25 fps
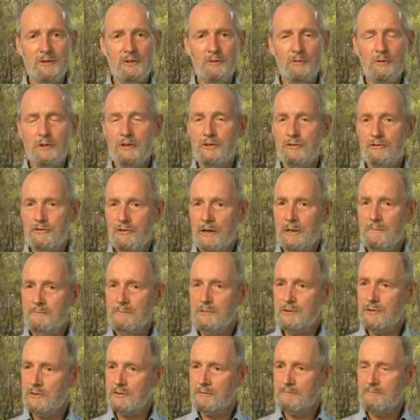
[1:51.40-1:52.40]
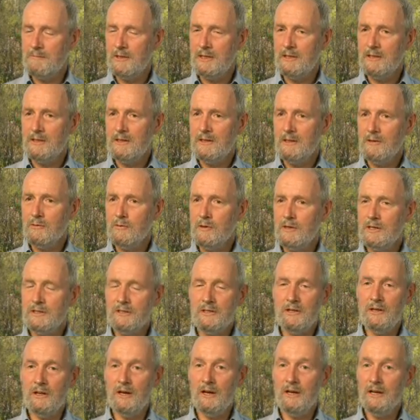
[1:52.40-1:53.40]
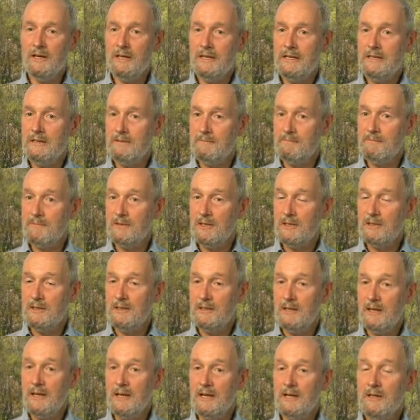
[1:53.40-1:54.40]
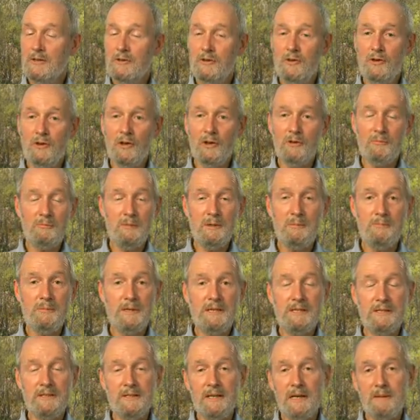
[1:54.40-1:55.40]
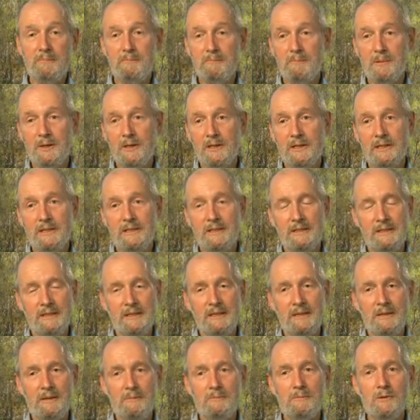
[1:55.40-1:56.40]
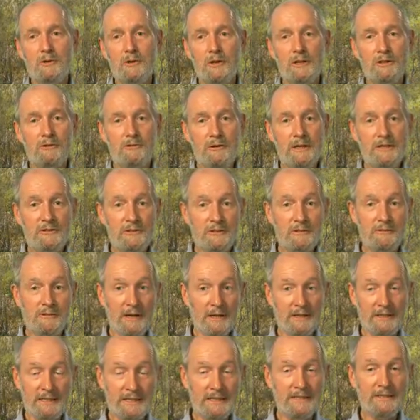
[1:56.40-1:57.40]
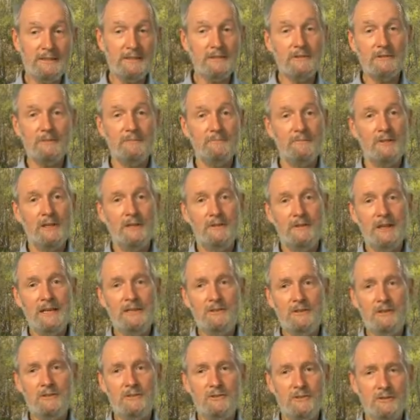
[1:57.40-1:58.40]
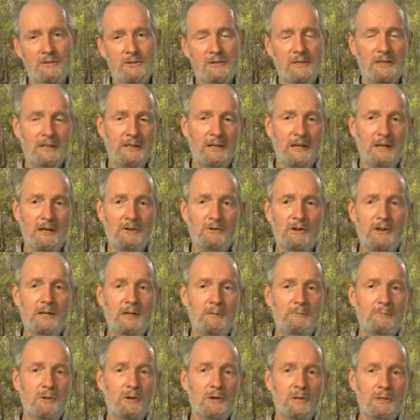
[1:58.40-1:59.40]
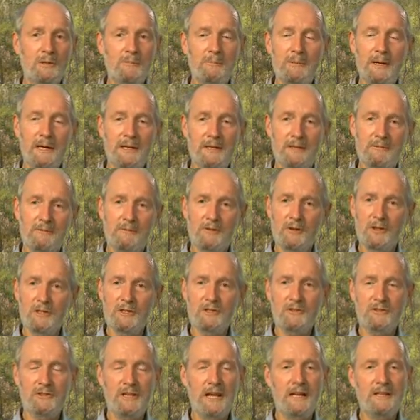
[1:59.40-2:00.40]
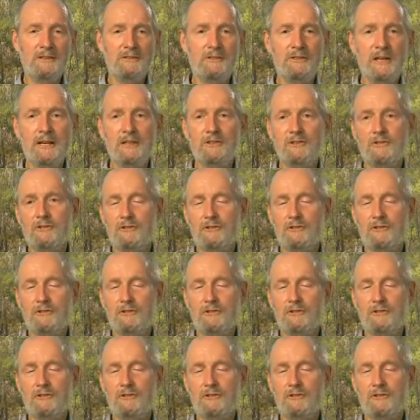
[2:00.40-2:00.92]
with shrubs where it can hide and not be beaten up by more aggressive honeyeaters. That's a very important part. Forests aren't just